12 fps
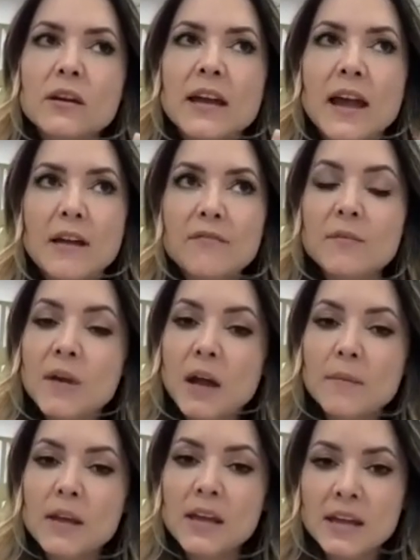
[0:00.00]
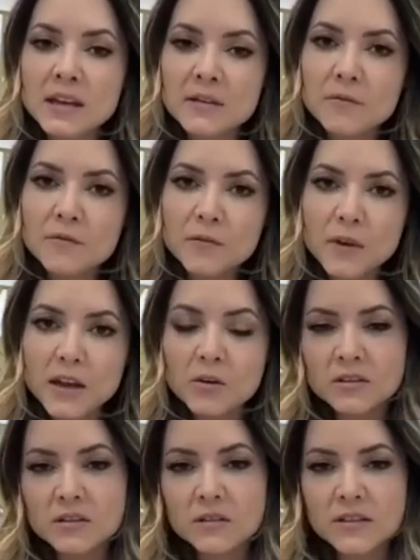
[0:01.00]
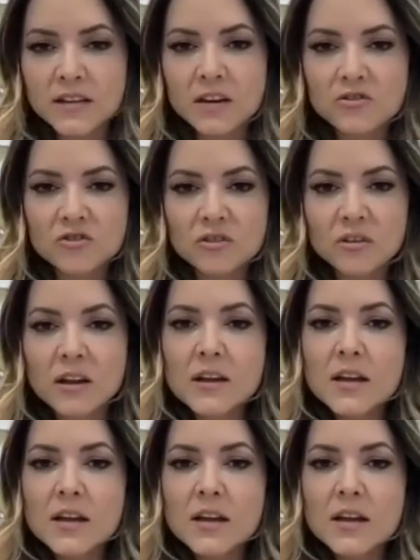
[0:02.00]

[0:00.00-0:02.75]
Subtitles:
have them coming in for a consultation.